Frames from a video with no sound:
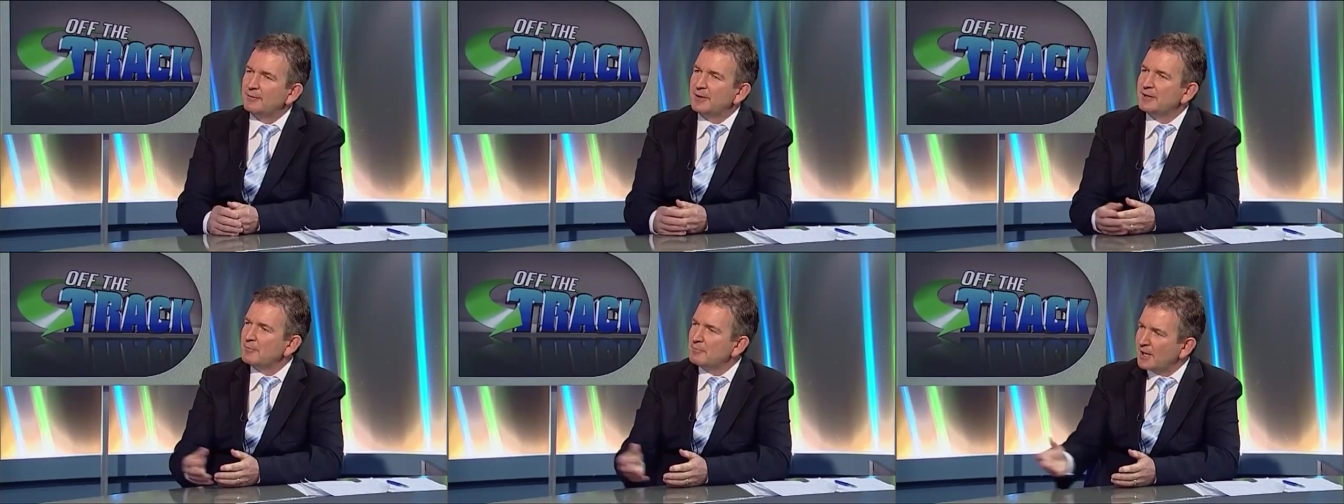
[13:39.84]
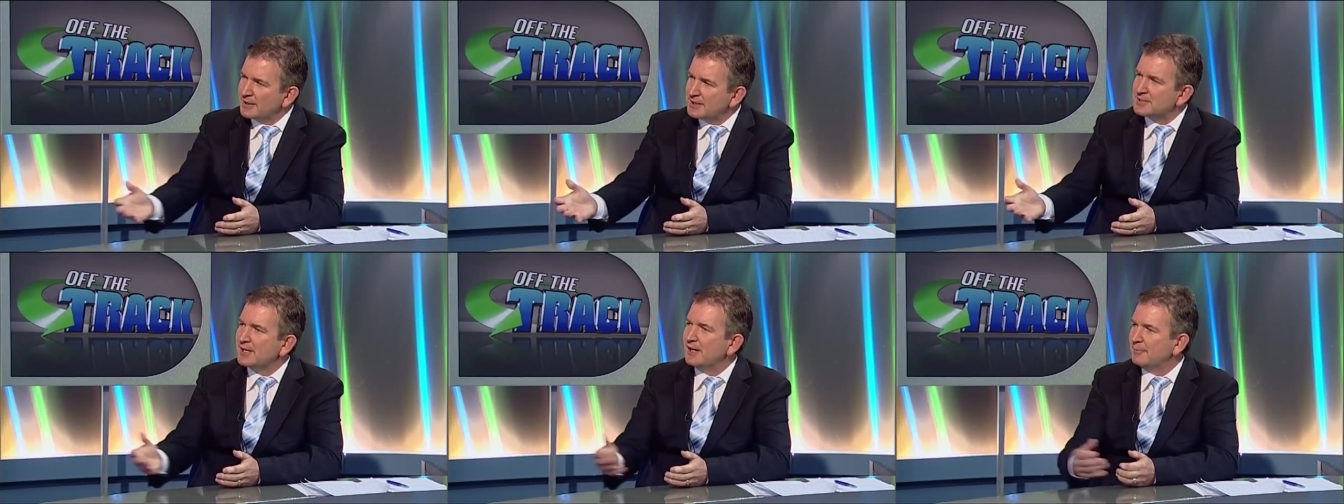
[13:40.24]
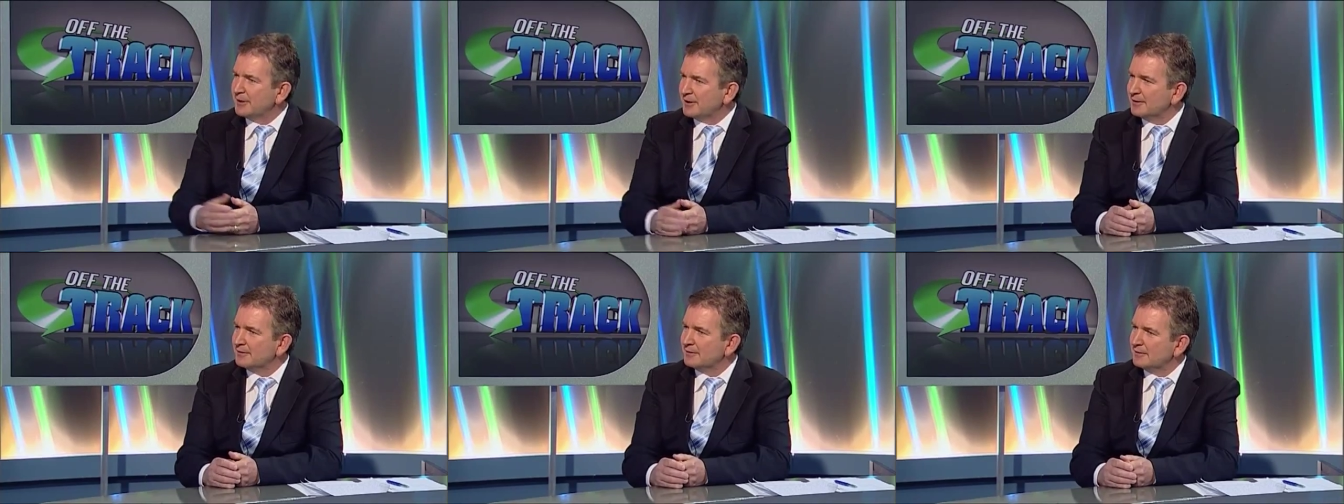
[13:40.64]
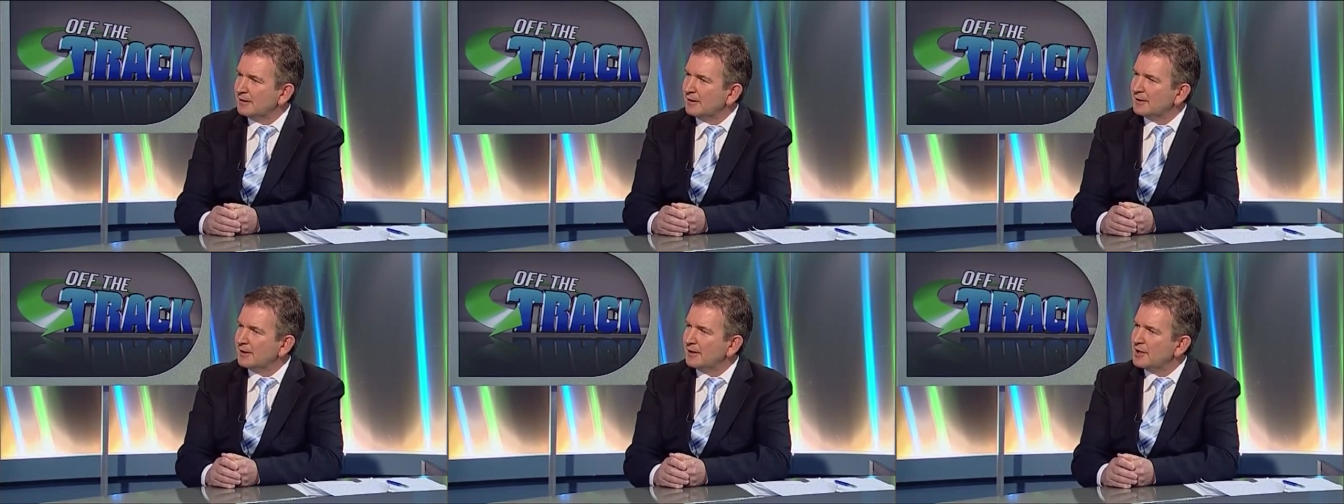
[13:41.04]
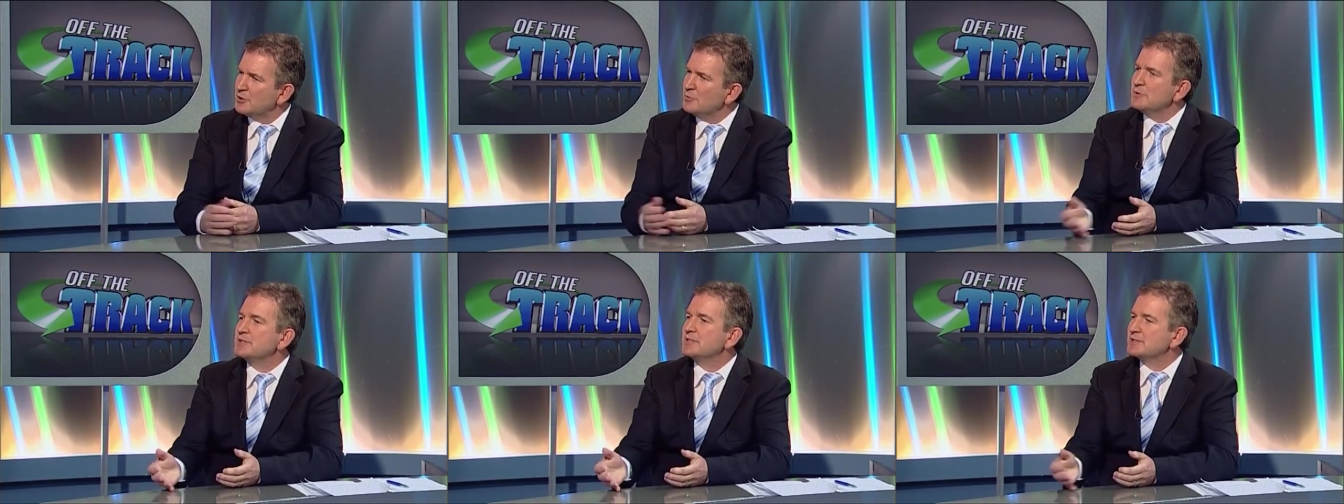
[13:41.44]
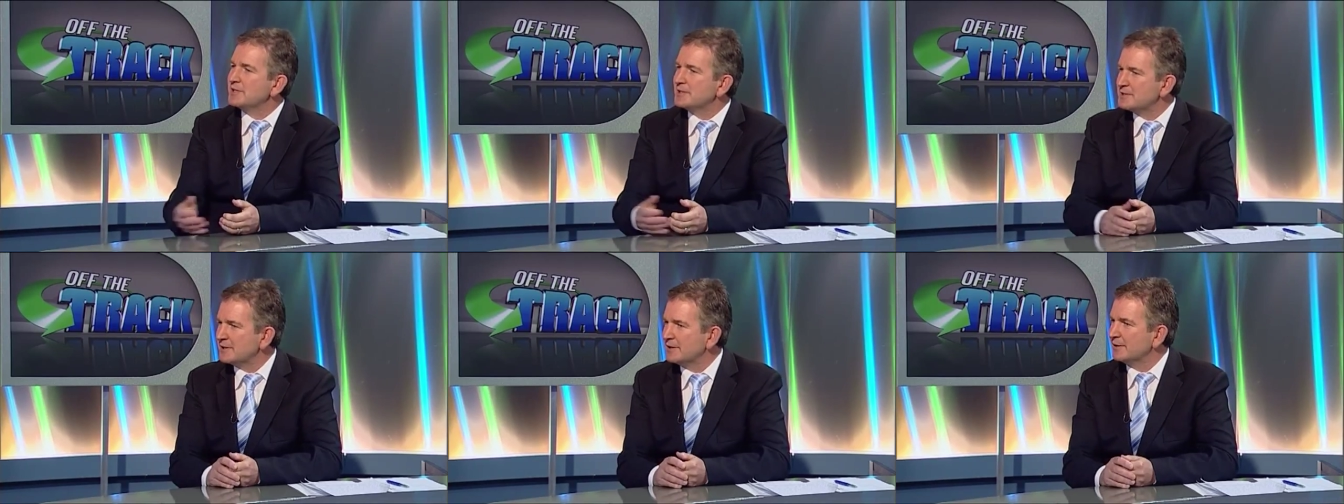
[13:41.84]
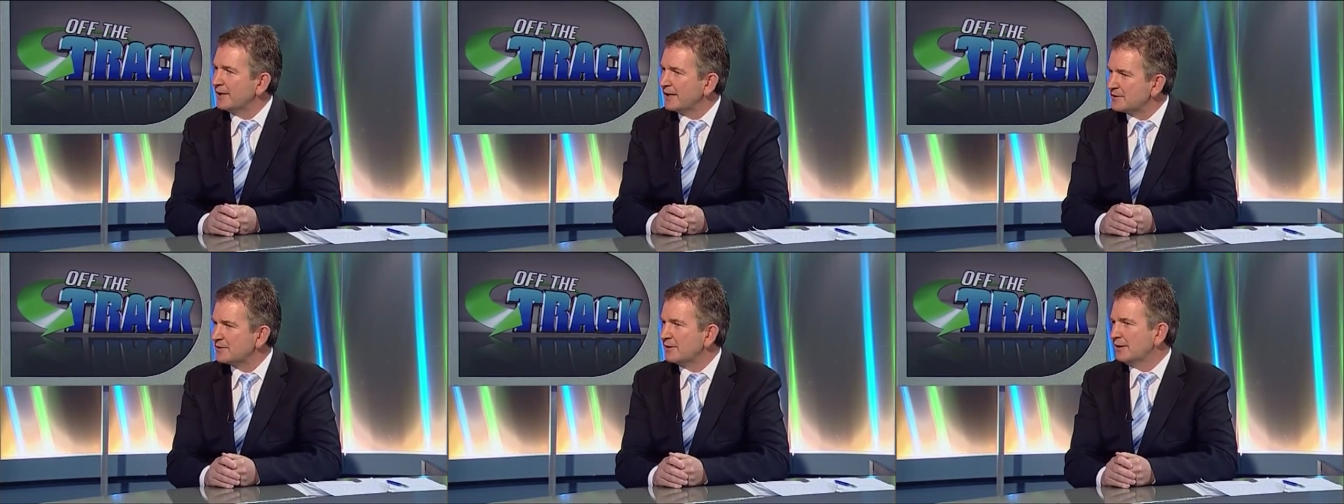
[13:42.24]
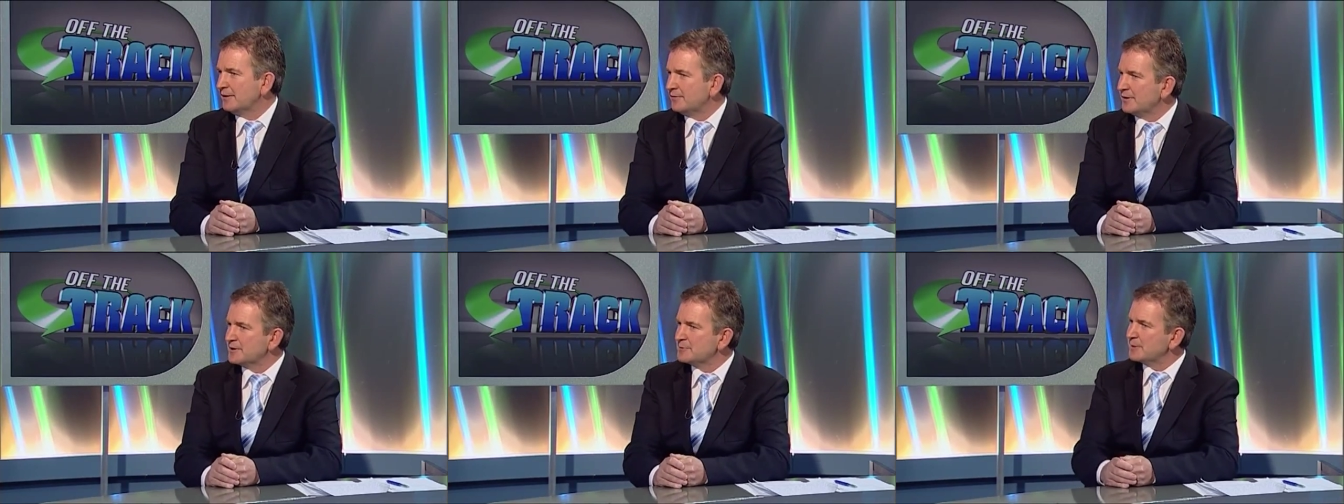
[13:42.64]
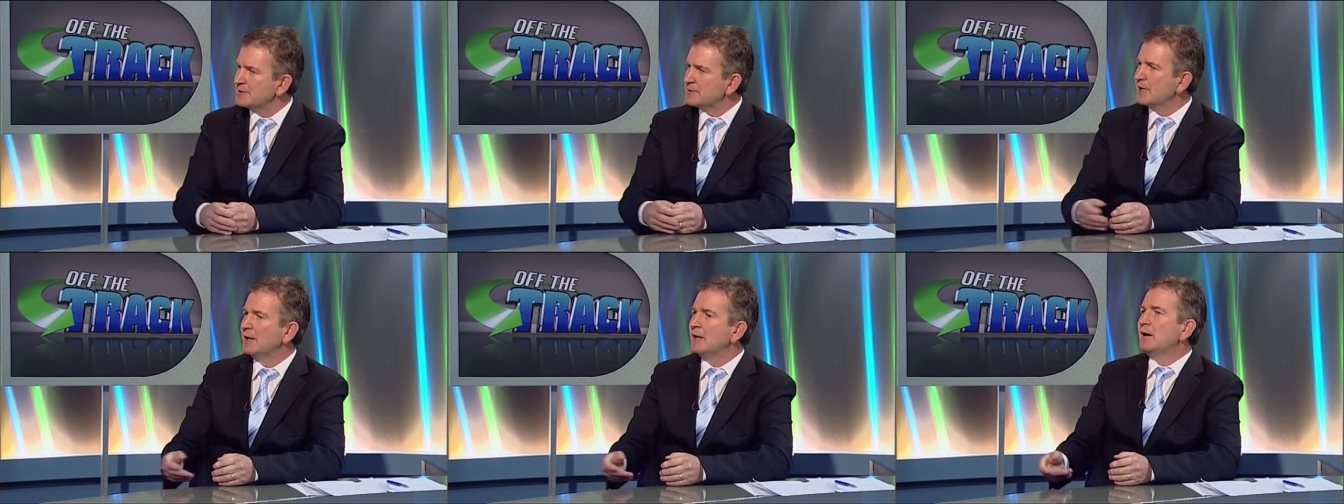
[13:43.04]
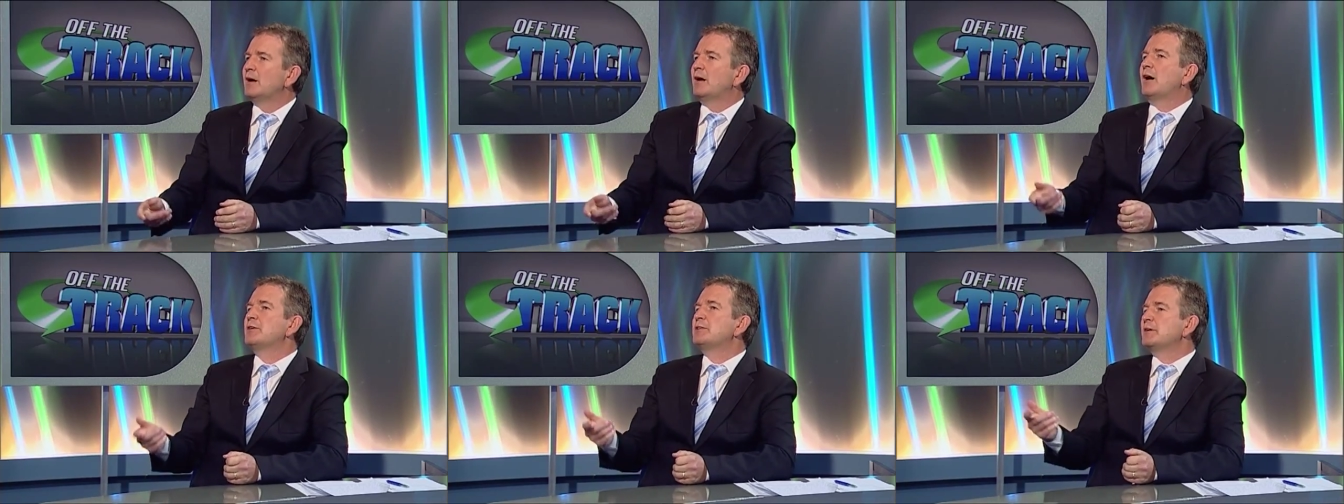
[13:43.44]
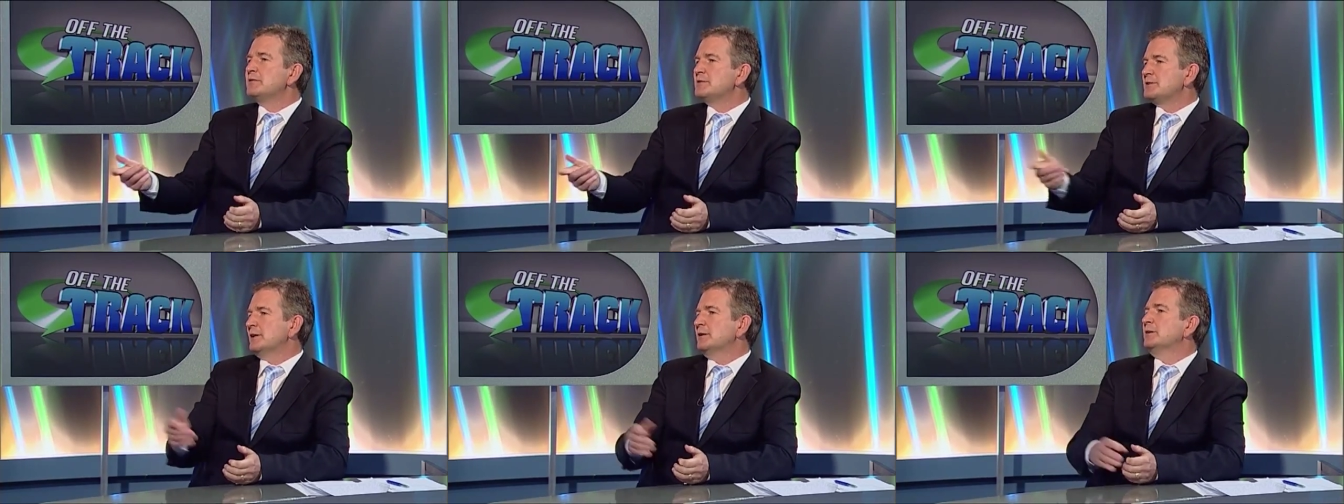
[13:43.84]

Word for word: I mean, the money's coming in, okay? Who was assisting in that side of things? Because I did see